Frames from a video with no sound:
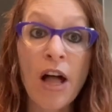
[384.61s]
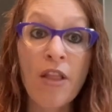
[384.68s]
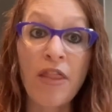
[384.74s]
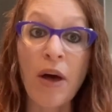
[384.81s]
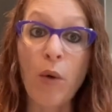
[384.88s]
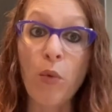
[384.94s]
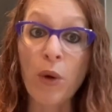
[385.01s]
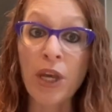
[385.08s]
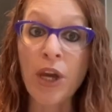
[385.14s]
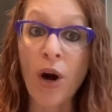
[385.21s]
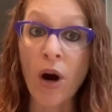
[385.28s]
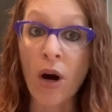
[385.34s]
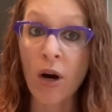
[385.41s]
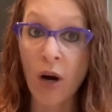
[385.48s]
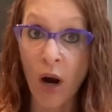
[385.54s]
that we
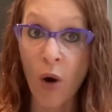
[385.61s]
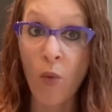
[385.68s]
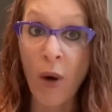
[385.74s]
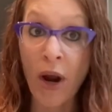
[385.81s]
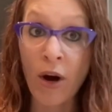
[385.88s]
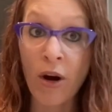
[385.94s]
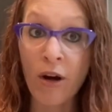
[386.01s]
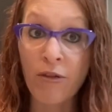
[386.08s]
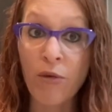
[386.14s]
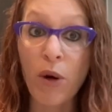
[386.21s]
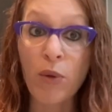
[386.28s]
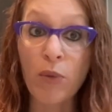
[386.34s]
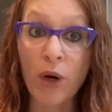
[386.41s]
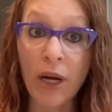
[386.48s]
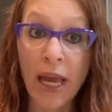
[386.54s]
are aware of
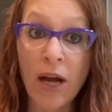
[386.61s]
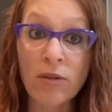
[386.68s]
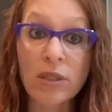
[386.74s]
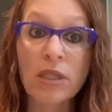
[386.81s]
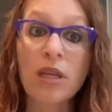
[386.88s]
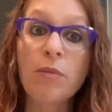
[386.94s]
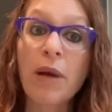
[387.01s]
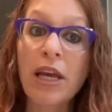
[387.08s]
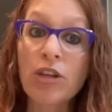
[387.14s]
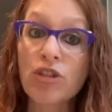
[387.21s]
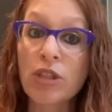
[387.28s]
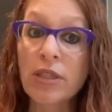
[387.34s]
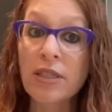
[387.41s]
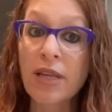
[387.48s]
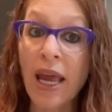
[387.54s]
when we're counseling patients